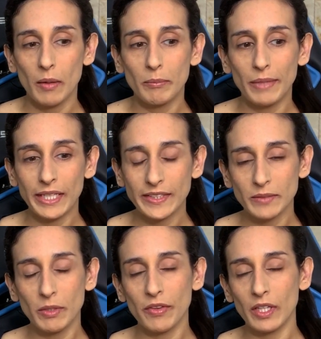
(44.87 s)

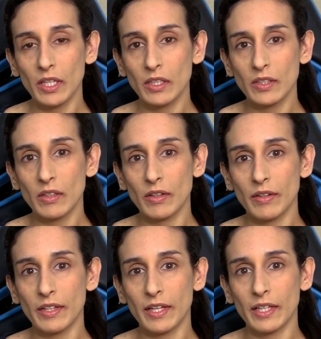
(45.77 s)
makes me think
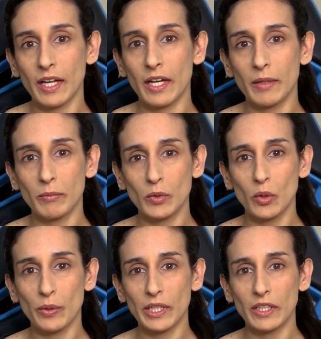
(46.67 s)
that I'm
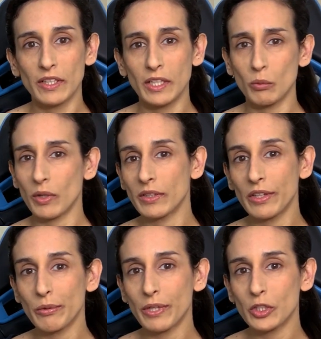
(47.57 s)
going in one
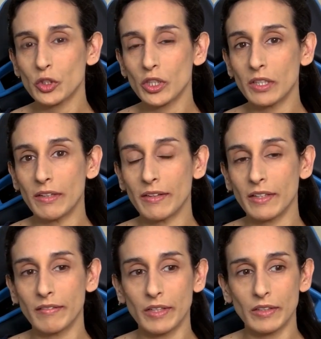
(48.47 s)
direction and
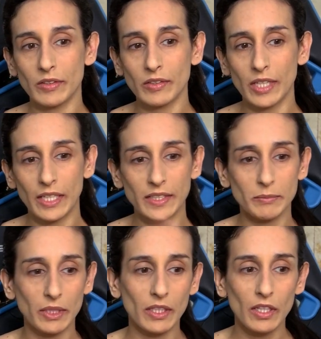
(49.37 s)
then it takes
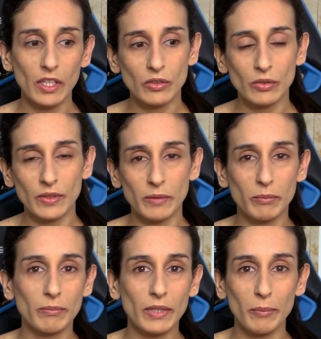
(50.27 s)
me to the
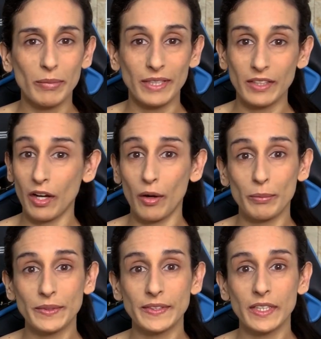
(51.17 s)
complete
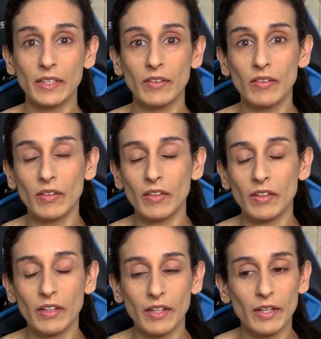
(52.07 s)
opposite,
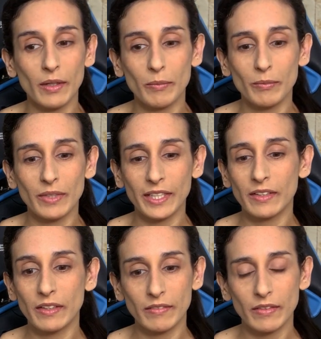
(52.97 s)
like
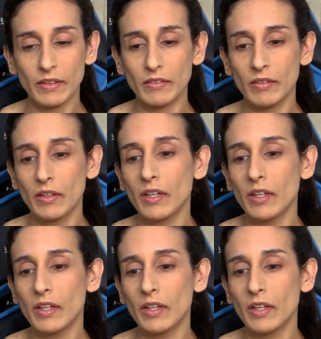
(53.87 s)
they did